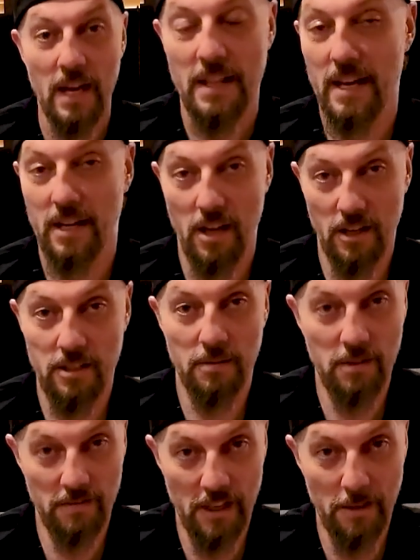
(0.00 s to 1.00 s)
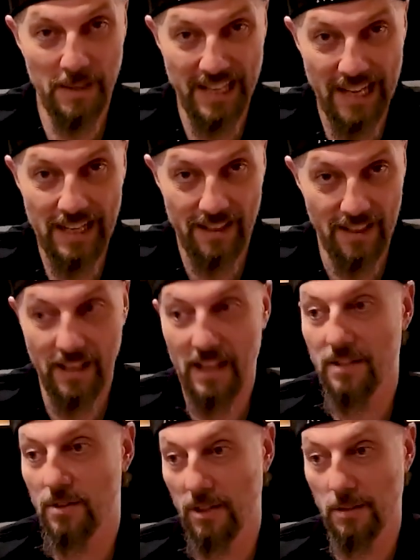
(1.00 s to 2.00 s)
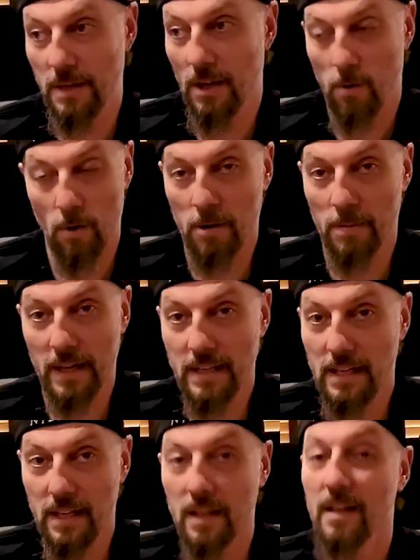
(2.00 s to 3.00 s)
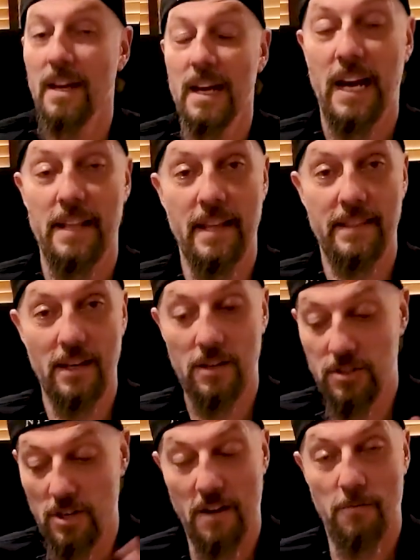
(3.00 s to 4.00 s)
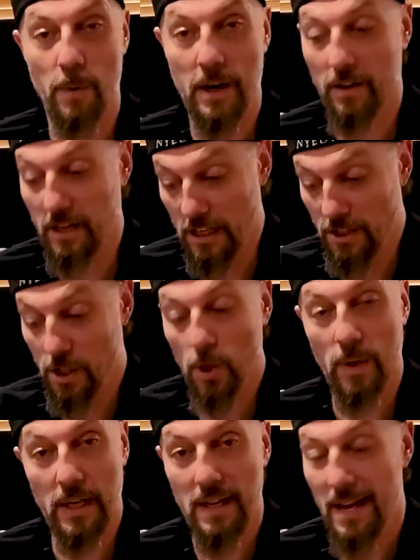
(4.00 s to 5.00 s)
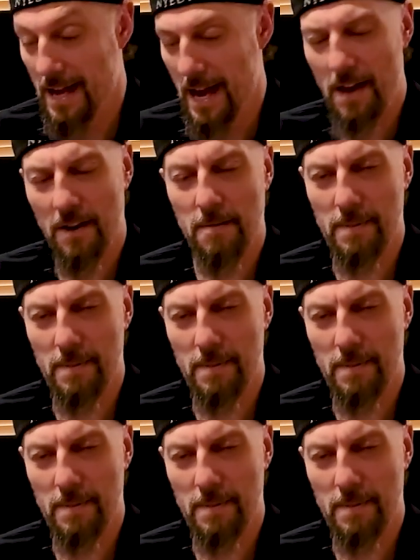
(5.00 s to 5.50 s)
that custom developing anything is going to be a horrible idea and that their software can do it out of the